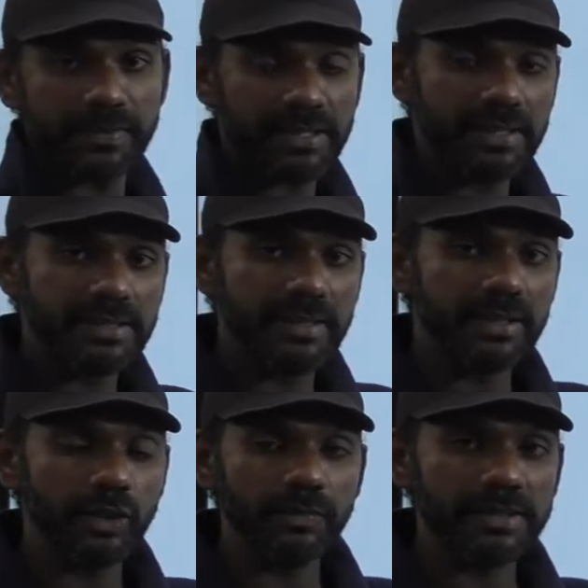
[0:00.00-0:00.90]

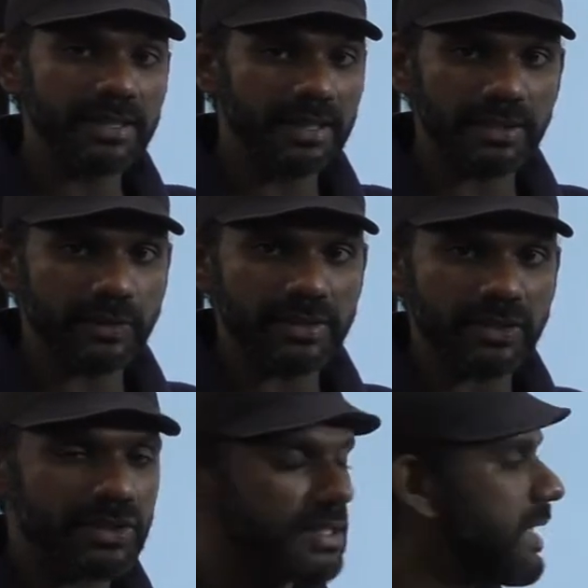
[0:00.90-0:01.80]
Suggested to him is a correct
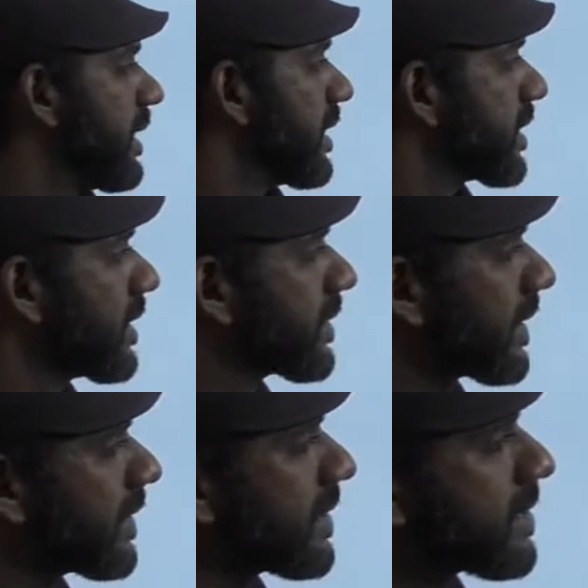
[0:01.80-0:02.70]
usage. She
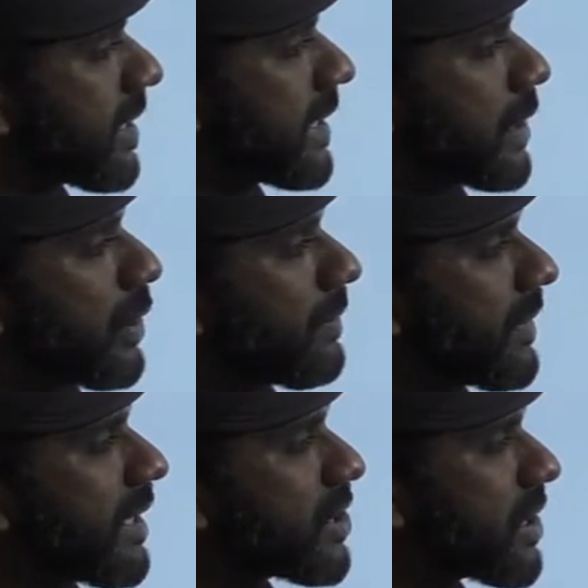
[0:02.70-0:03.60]
suggested to
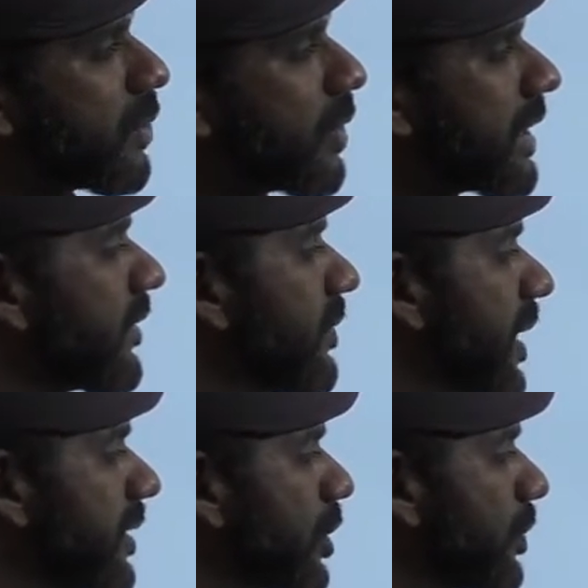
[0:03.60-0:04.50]
him that she would give him
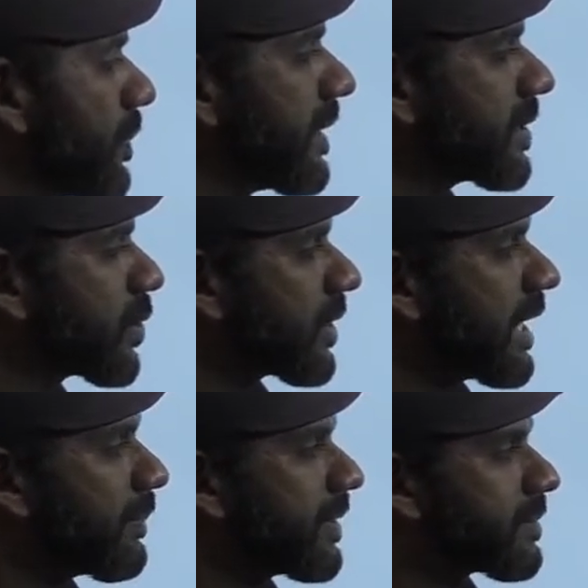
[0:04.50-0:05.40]
100 rupees to
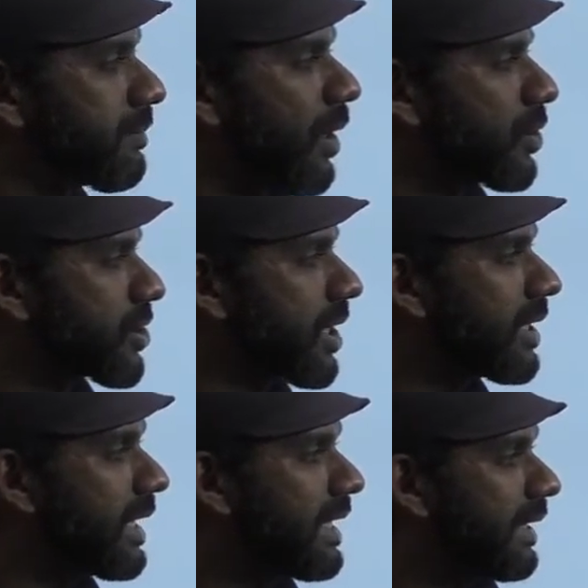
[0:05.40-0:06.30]
keep his mouth
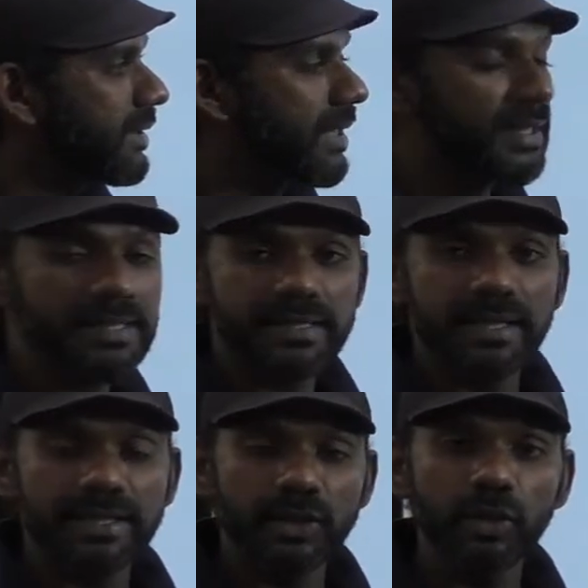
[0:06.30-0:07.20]
shut.
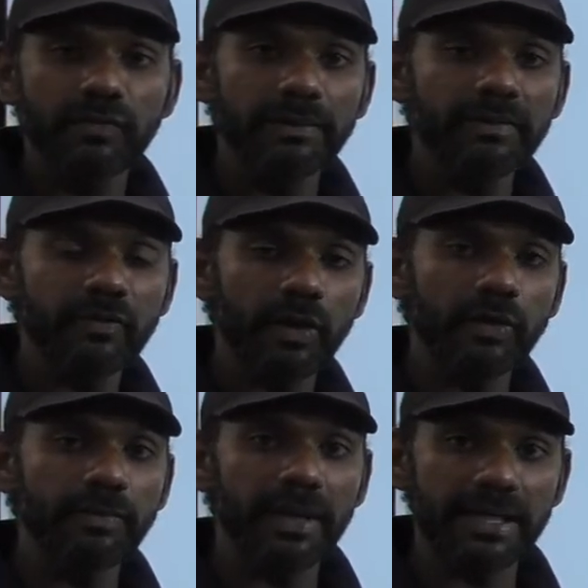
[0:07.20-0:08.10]
Suggested to will be
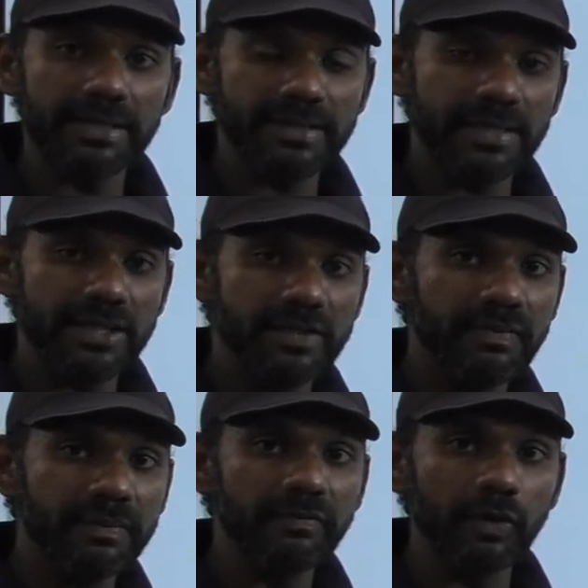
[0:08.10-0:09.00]
followed by. Suggestion
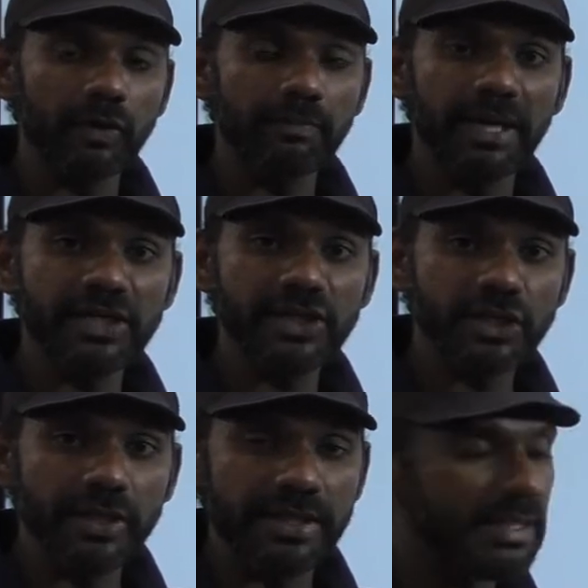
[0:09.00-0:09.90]
will be followed by
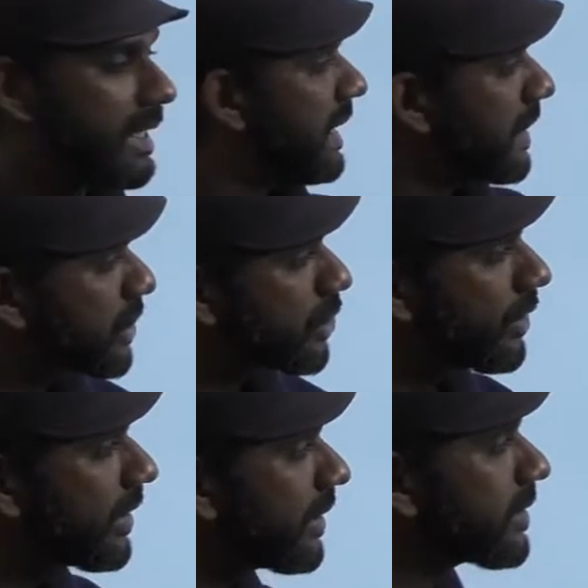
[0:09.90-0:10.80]
should.
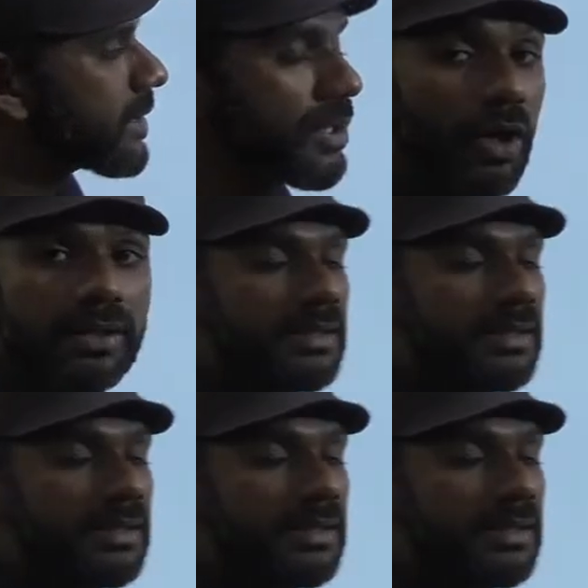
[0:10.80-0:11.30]
Should is not